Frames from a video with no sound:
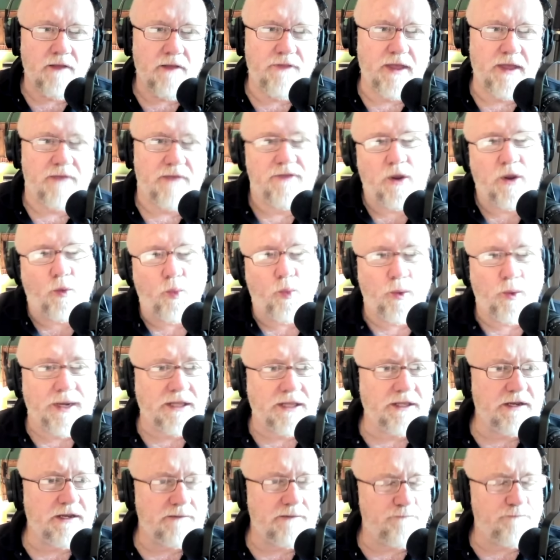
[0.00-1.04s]
they, they're
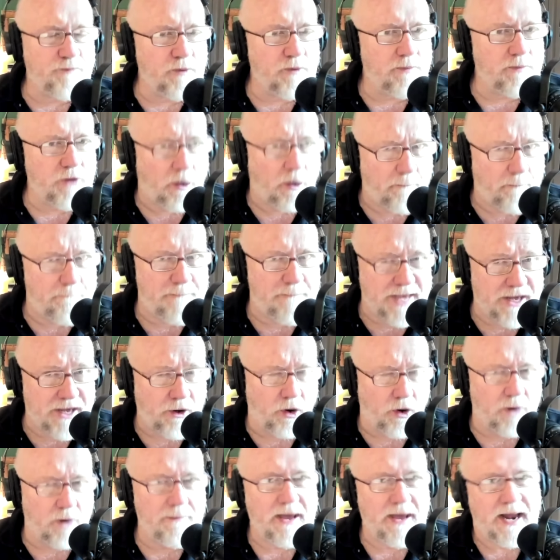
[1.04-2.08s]
really yeah. they're
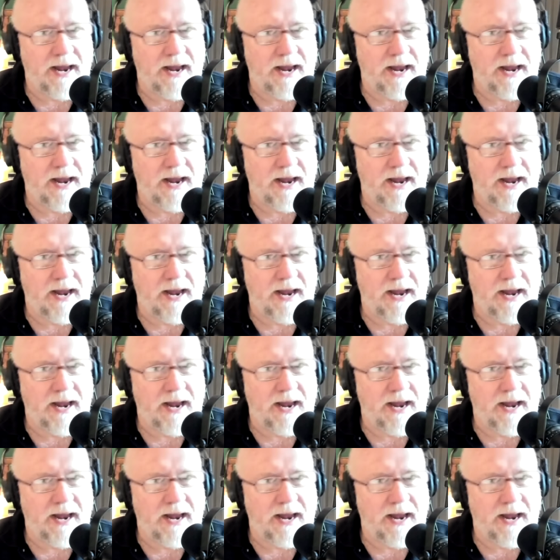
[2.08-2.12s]
bitter about